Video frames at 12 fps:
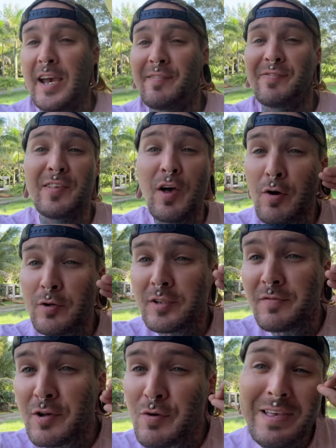And for those of
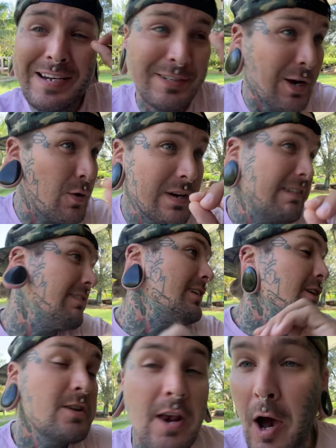you that don't
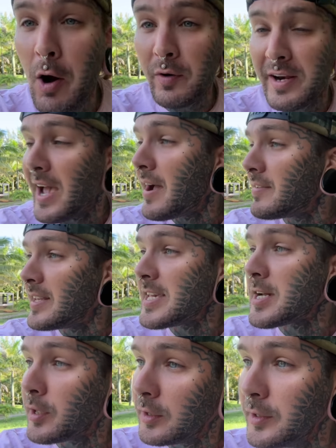even know and have any
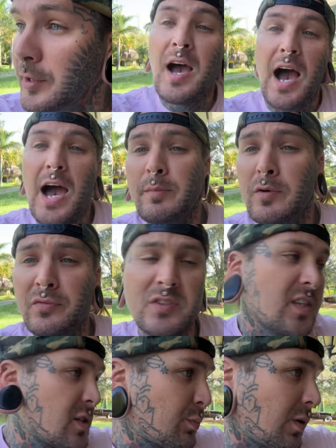clue, I moved to
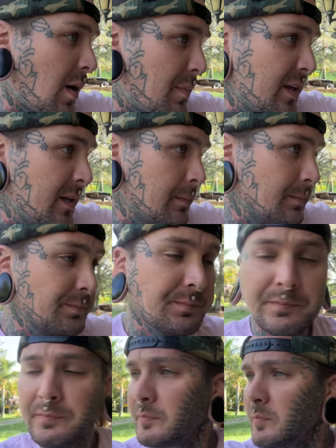this property
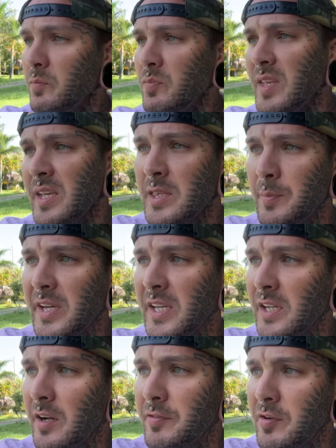in the
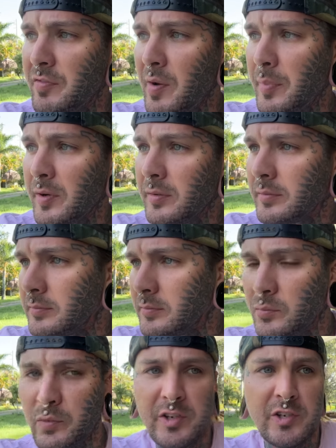beginning of November
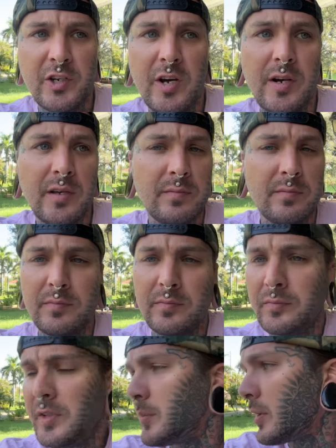with Gianna
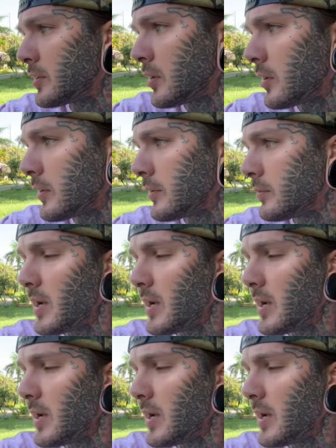and my daughter.